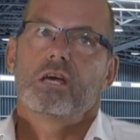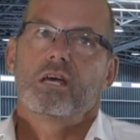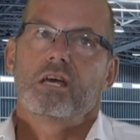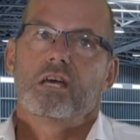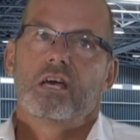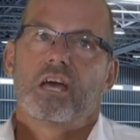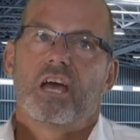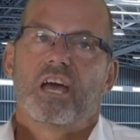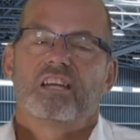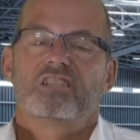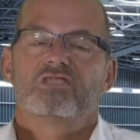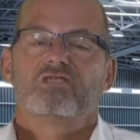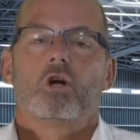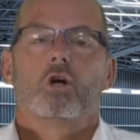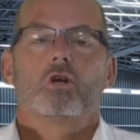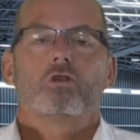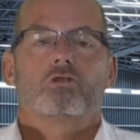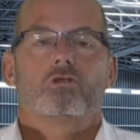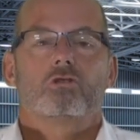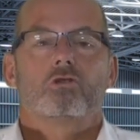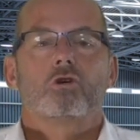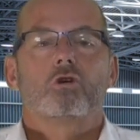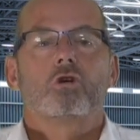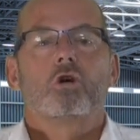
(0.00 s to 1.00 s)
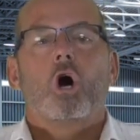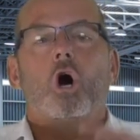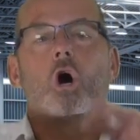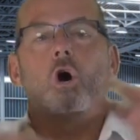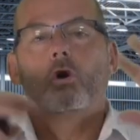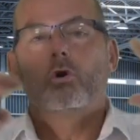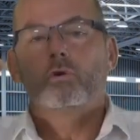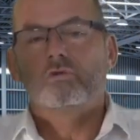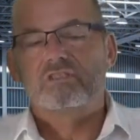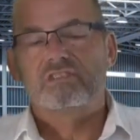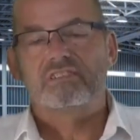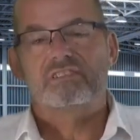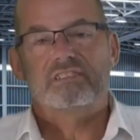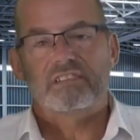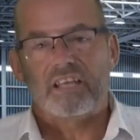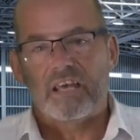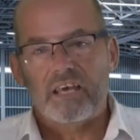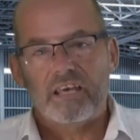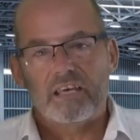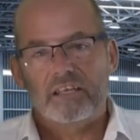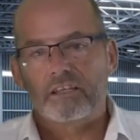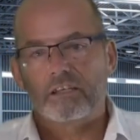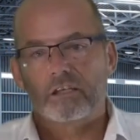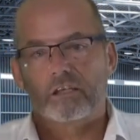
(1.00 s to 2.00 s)
it's not gold
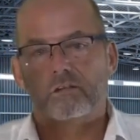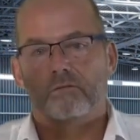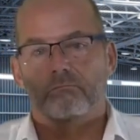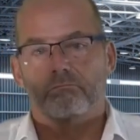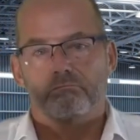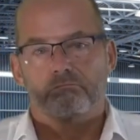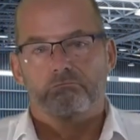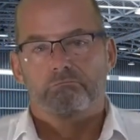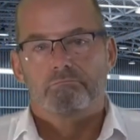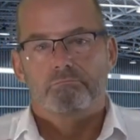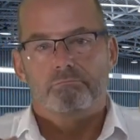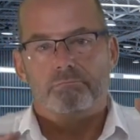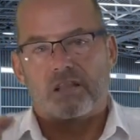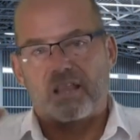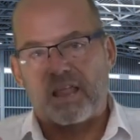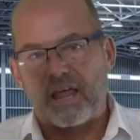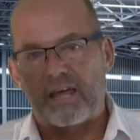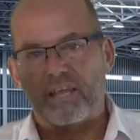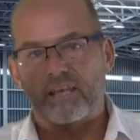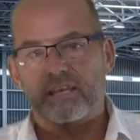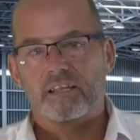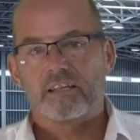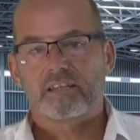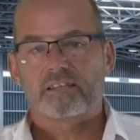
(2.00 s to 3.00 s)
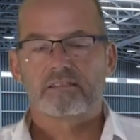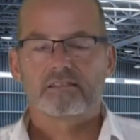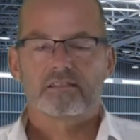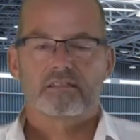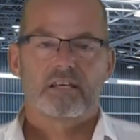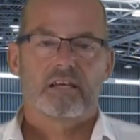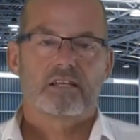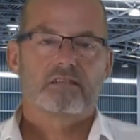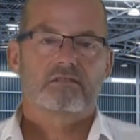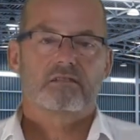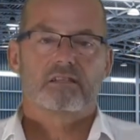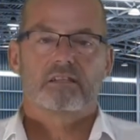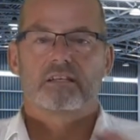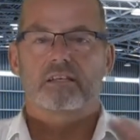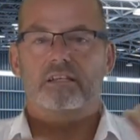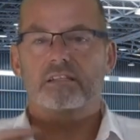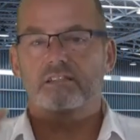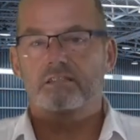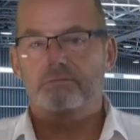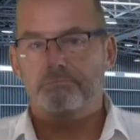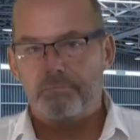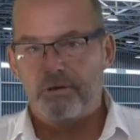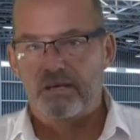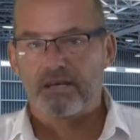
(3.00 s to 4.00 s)
standard planning and scheduling and
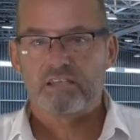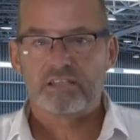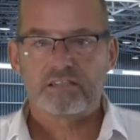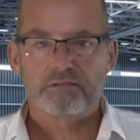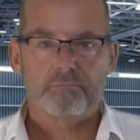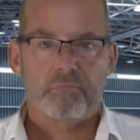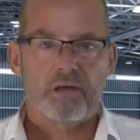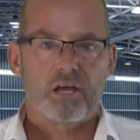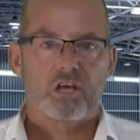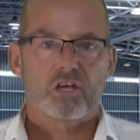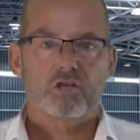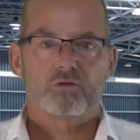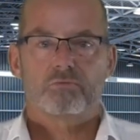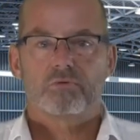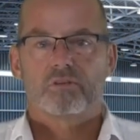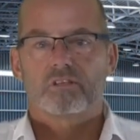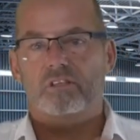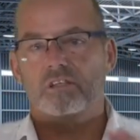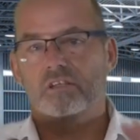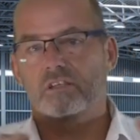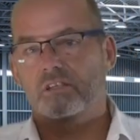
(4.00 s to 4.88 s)
spares management and